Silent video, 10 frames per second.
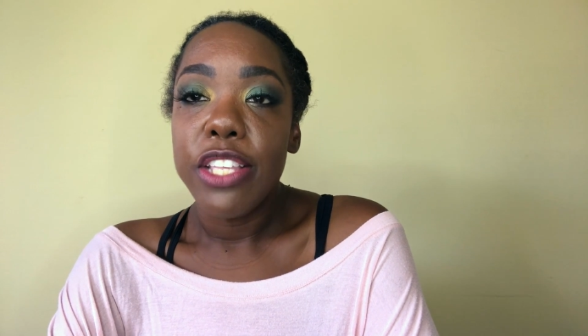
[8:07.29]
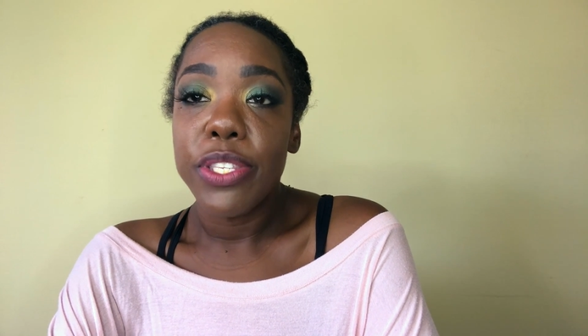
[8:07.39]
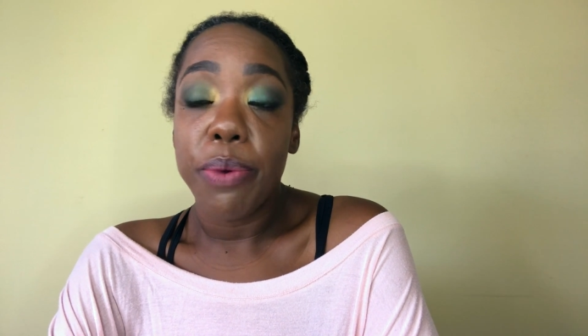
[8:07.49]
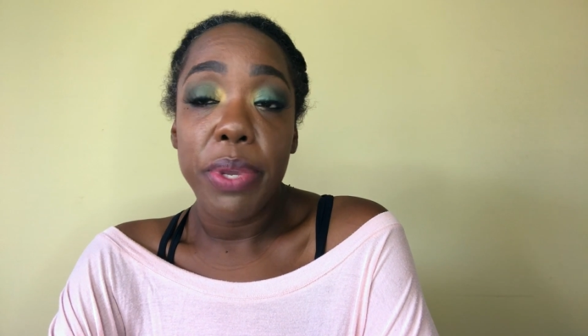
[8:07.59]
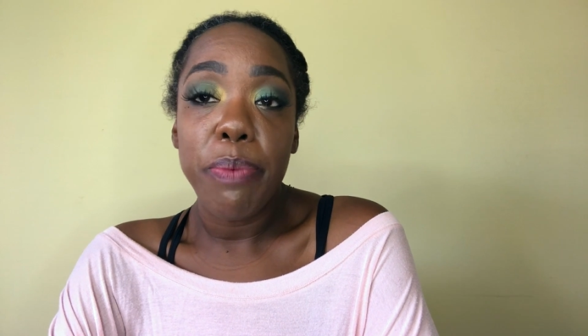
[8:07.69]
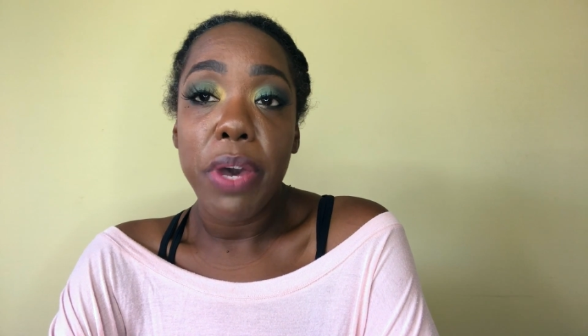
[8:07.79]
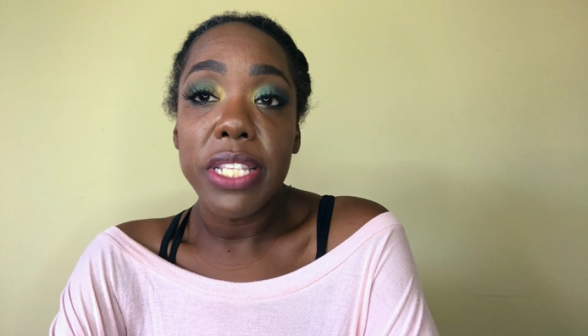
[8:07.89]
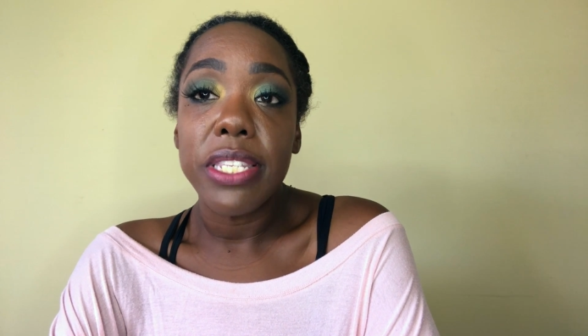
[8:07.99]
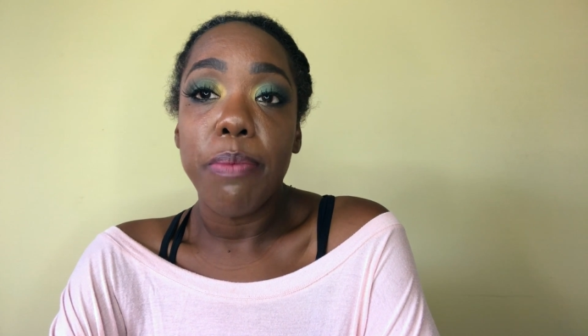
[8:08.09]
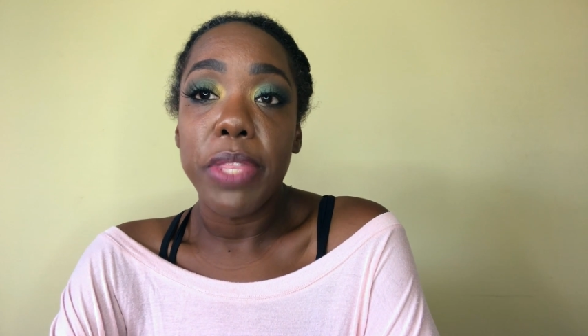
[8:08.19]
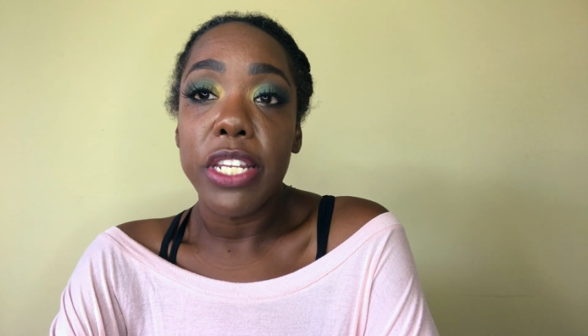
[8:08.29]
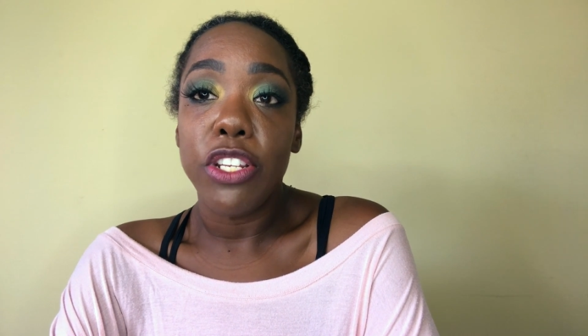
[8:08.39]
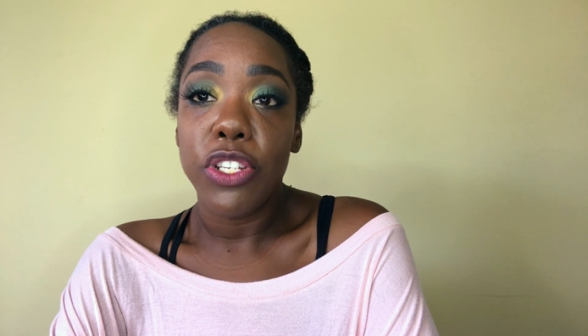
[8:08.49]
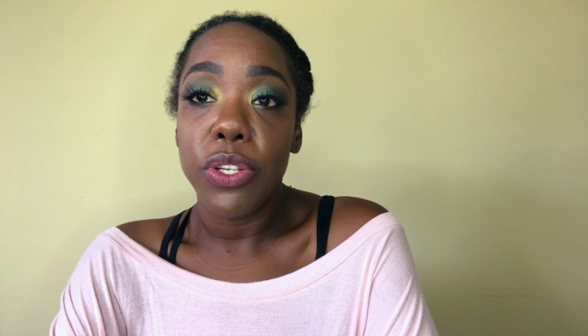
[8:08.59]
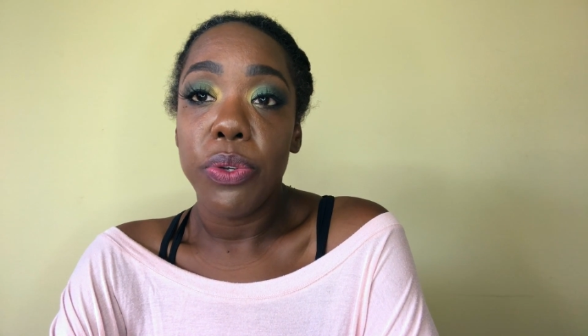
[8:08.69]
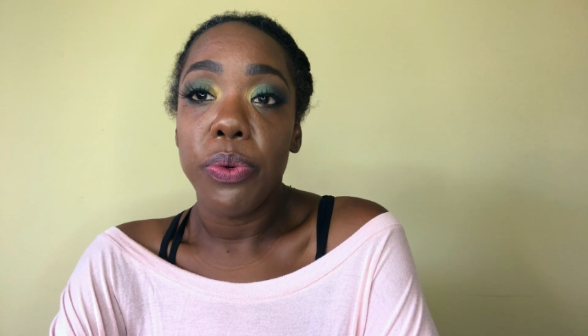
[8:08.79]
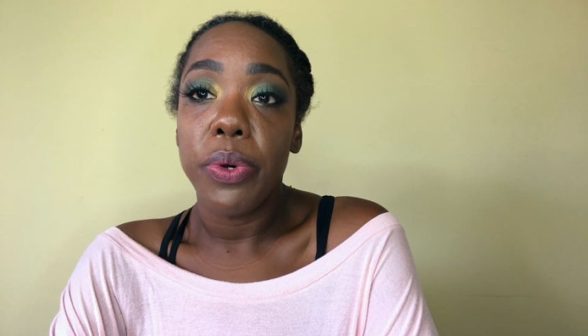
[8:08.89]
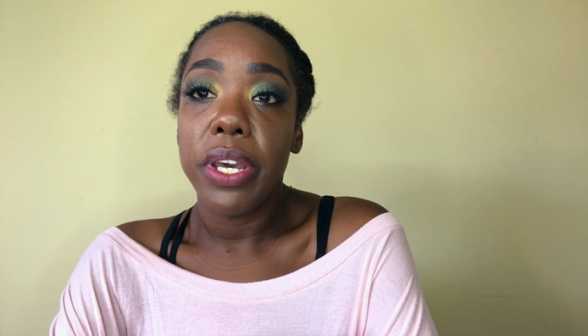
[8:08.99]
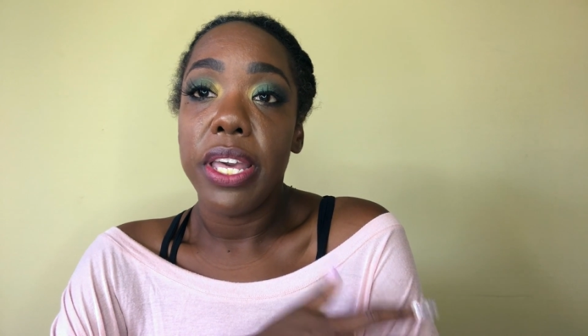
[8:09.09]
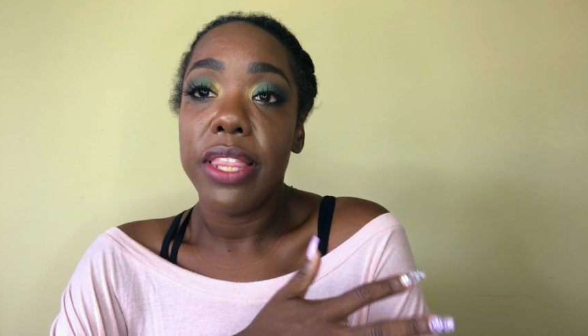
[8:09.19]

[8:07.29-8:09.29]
So we want something to do